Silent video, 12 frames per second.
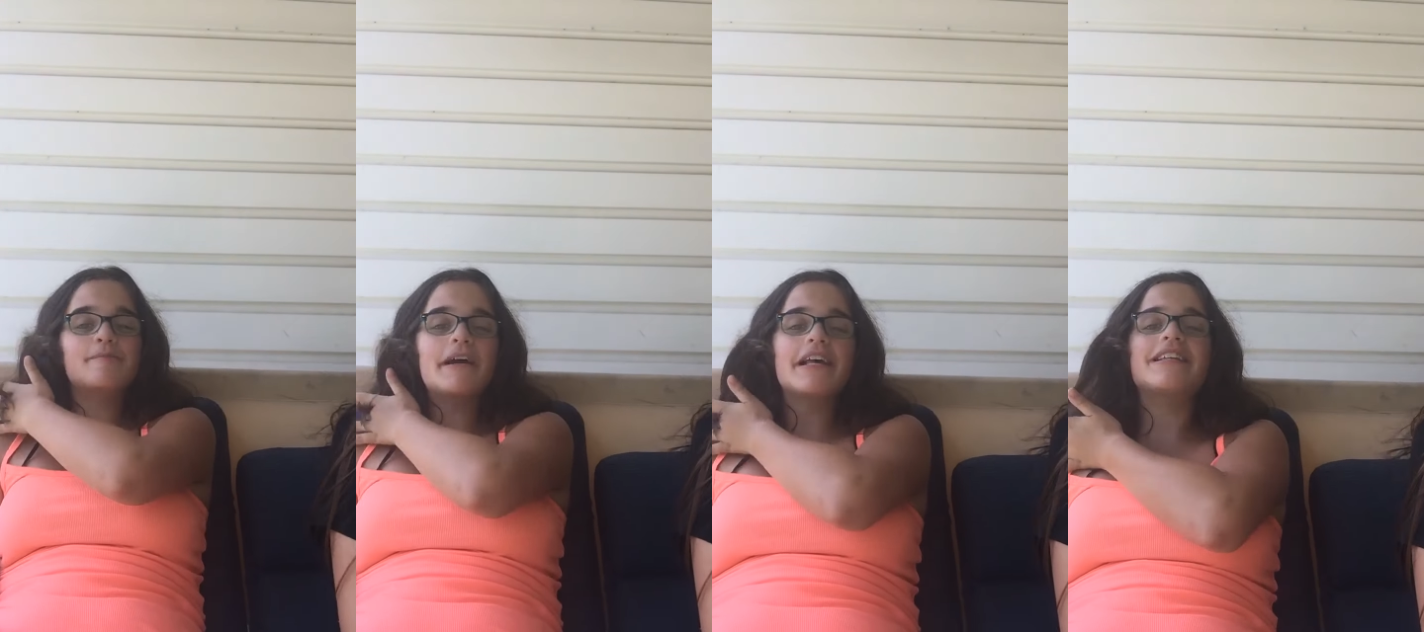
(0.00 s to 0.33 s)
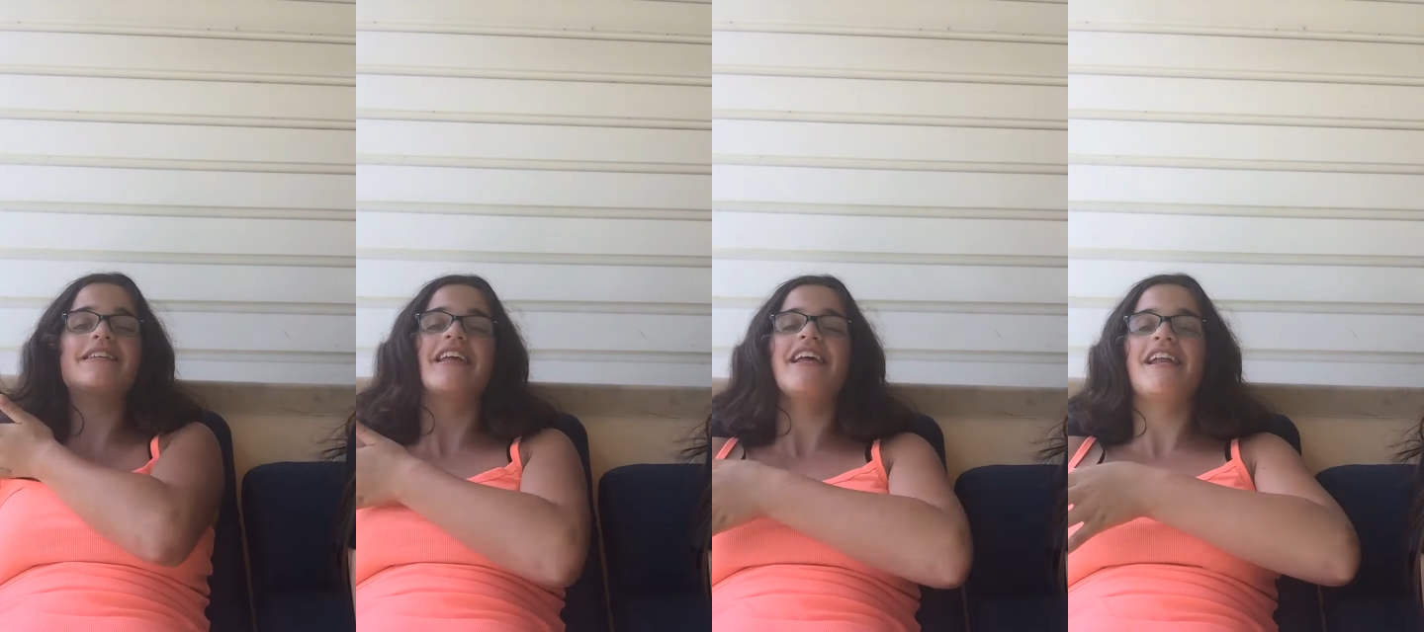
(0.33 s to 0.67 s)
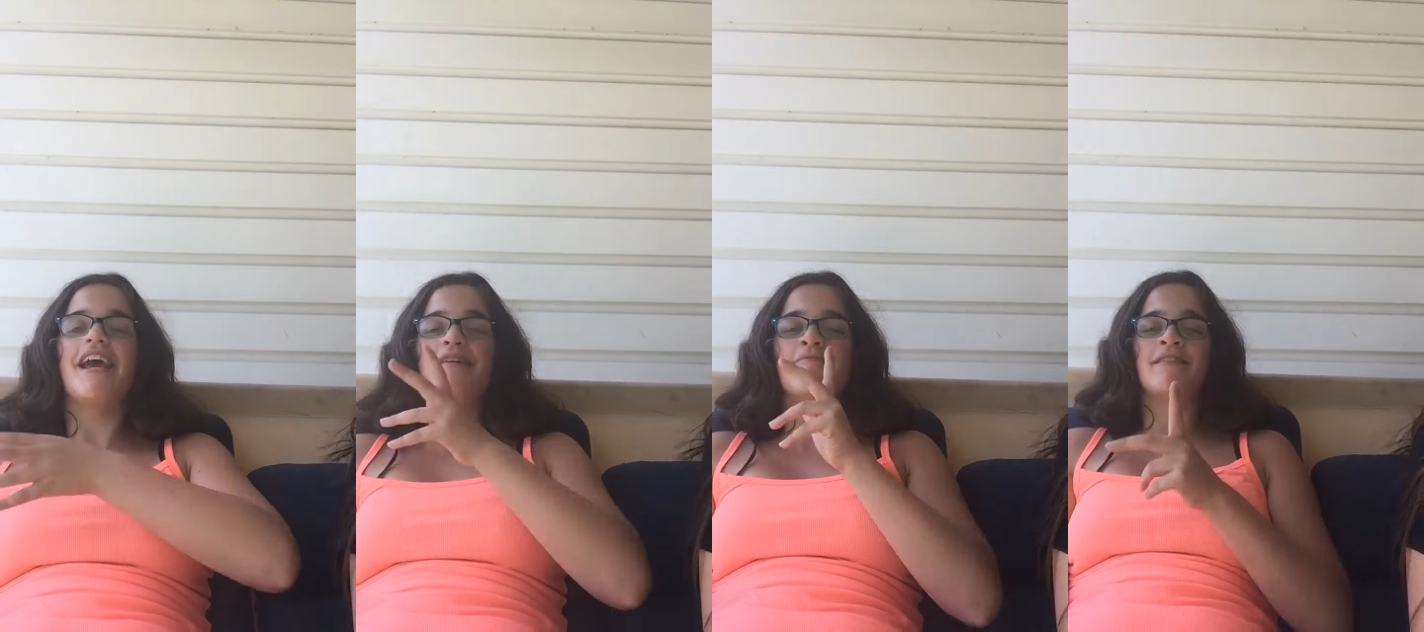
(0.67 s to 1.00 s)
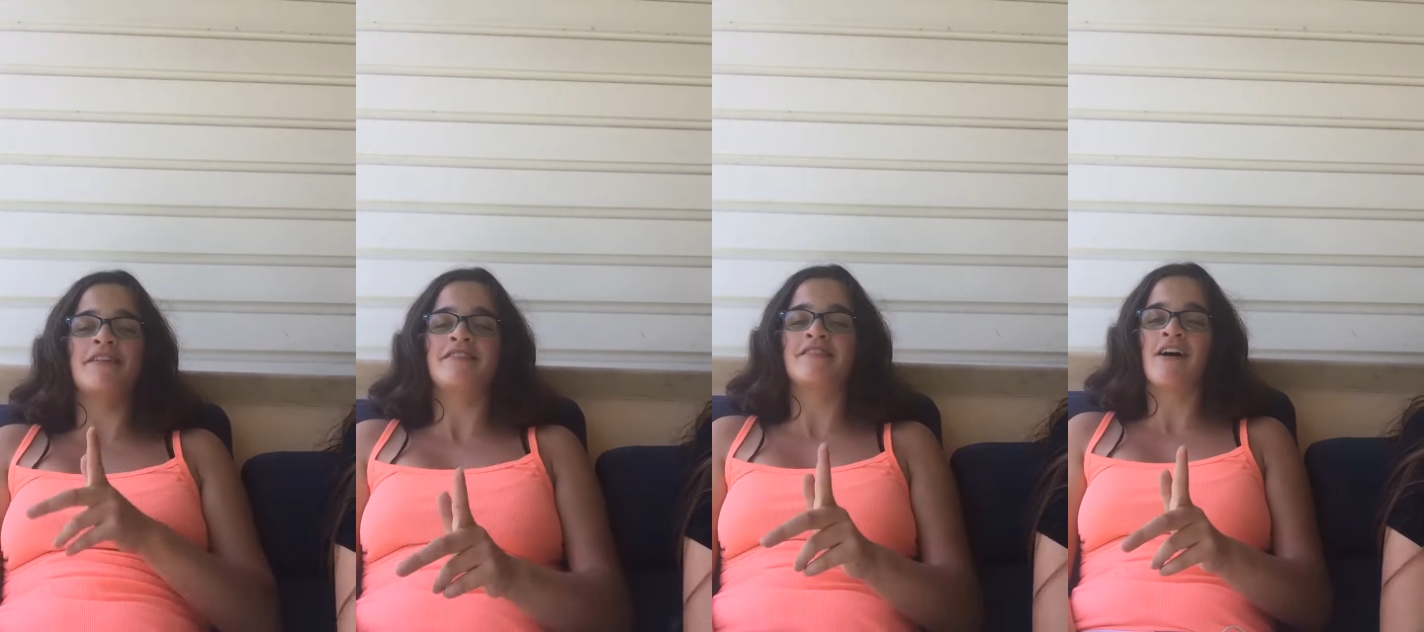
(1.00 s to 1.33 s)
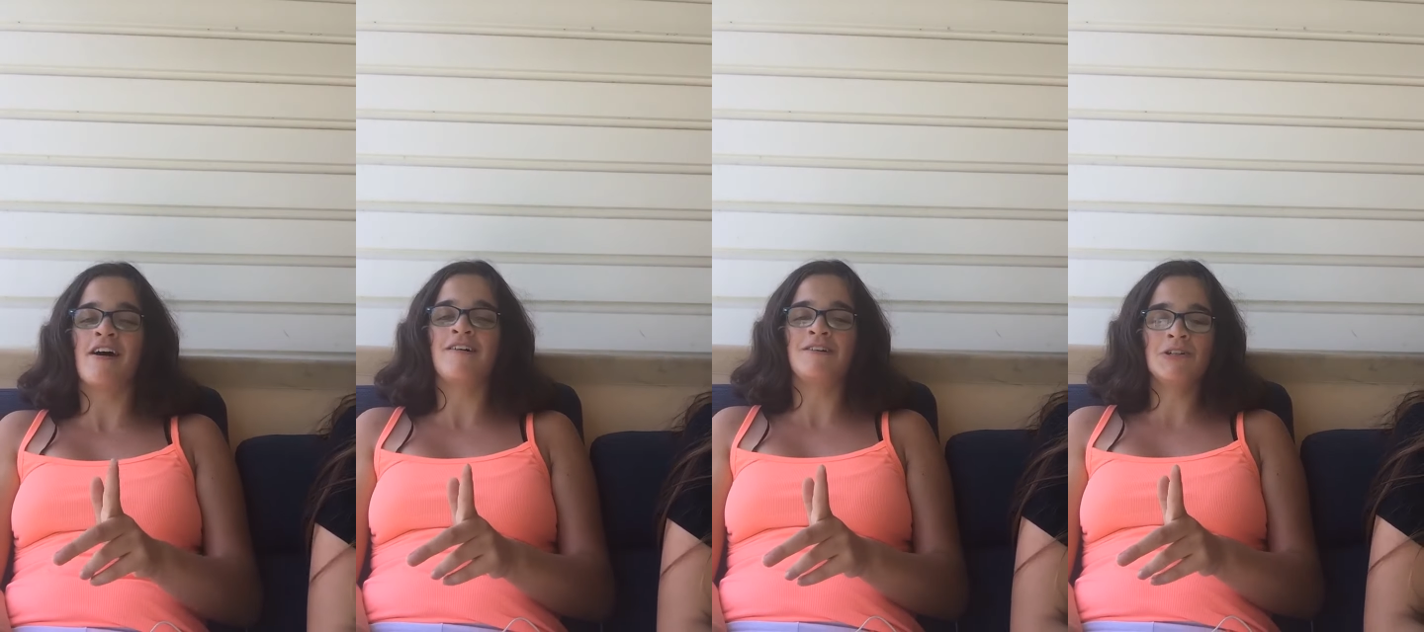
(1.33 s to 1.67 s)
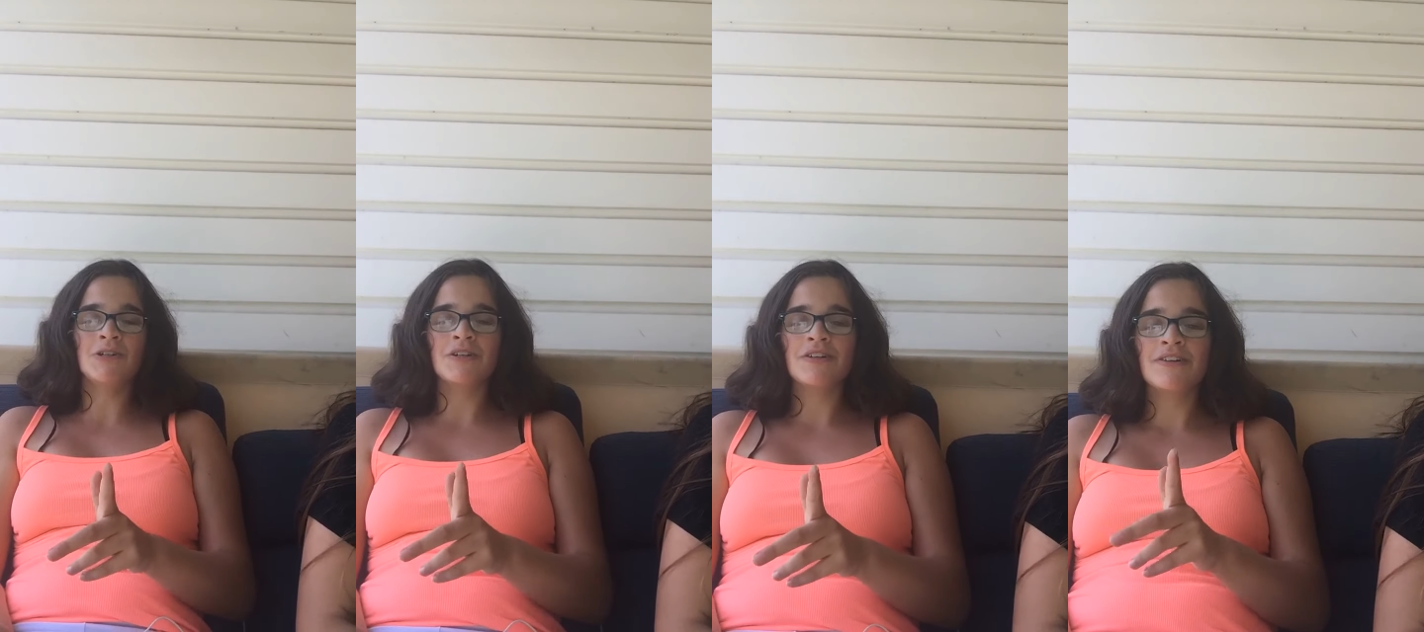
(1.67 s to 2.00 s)
supposed to name the
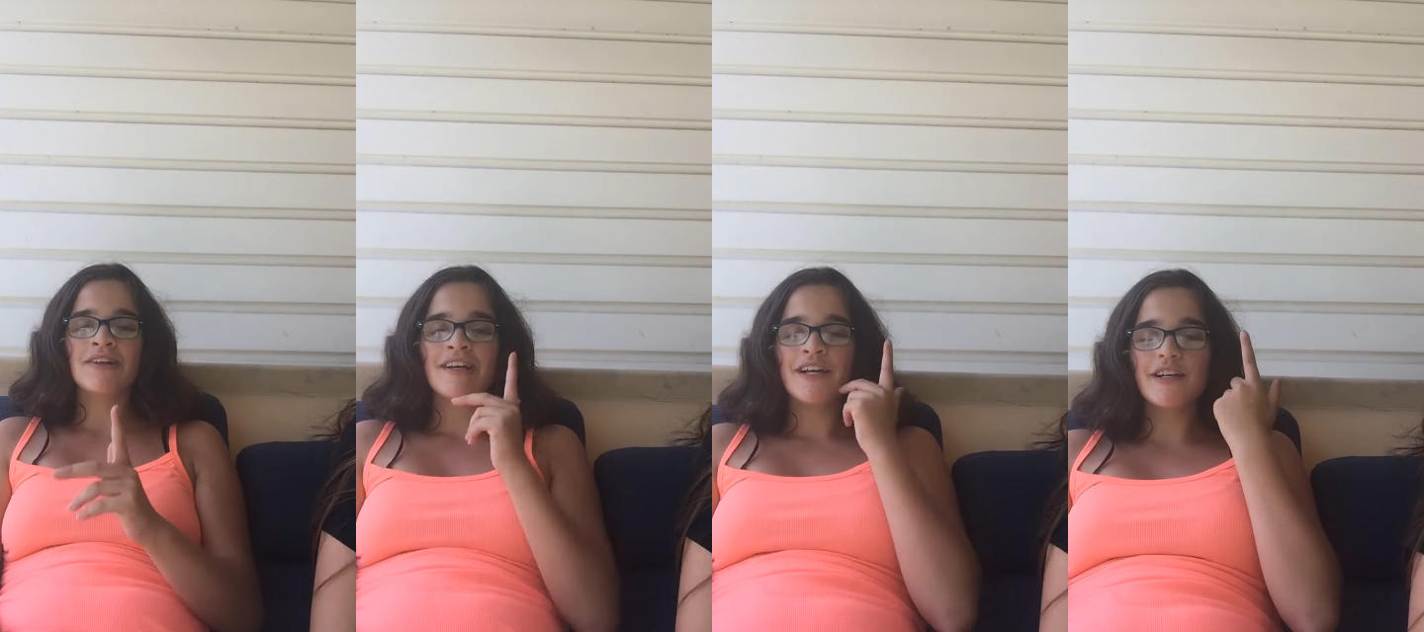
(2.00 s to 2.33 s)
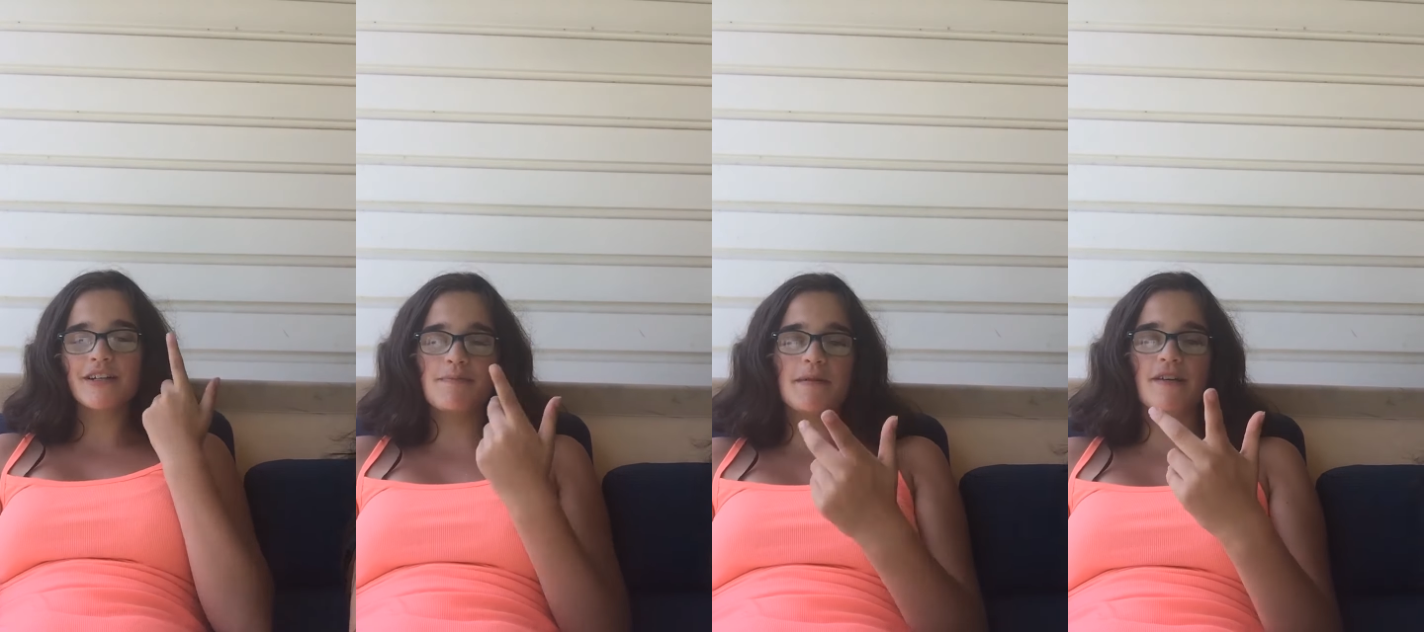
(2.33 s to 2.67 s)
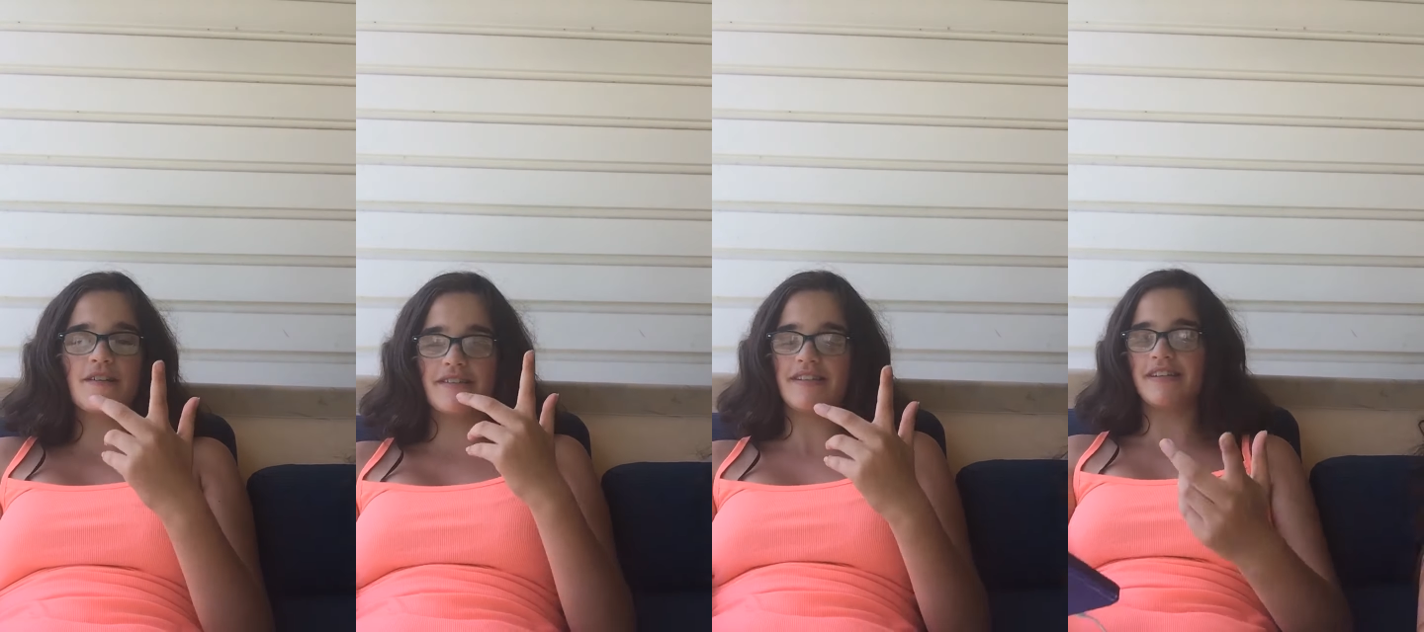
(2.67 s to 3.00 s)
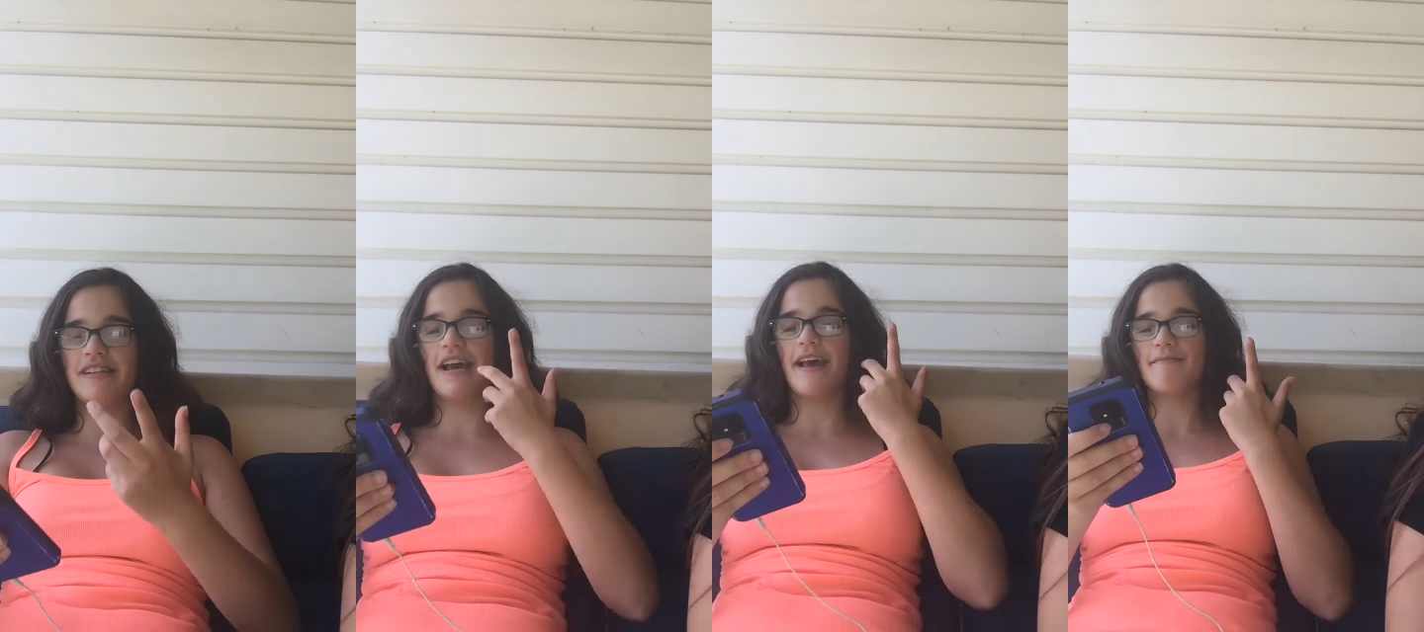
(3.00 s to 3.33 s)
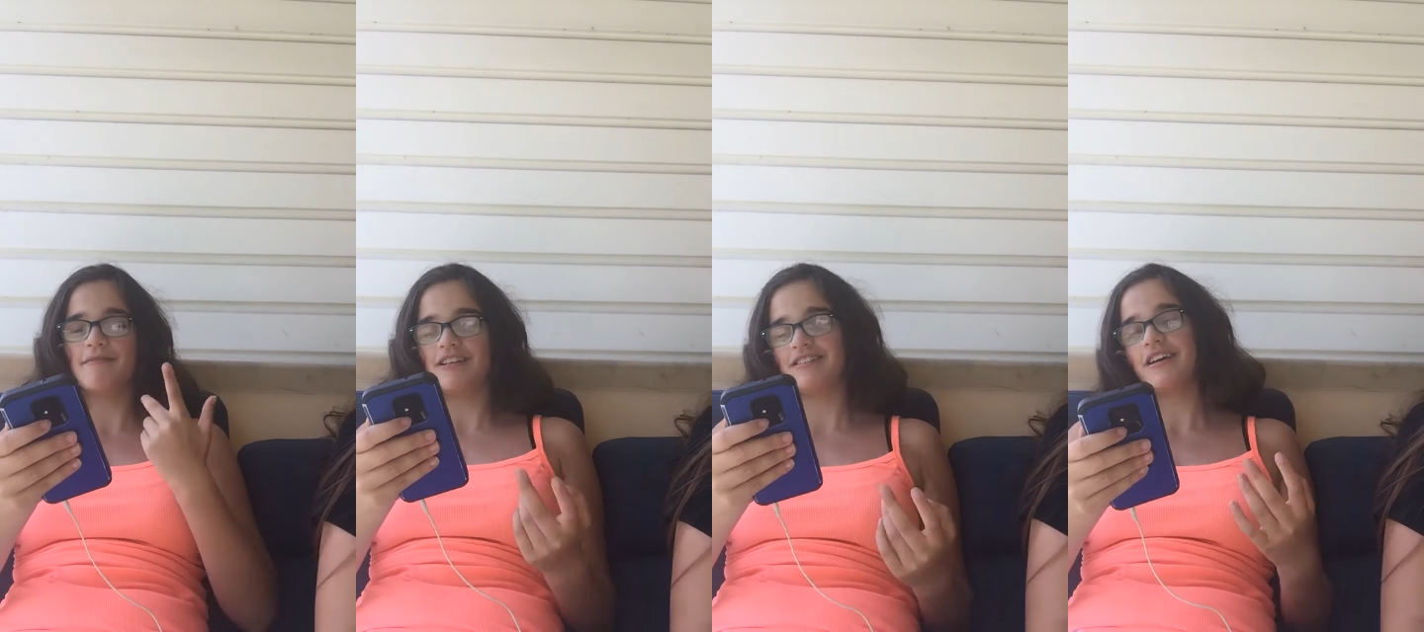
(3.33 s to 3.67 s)
song. You're supposed to name the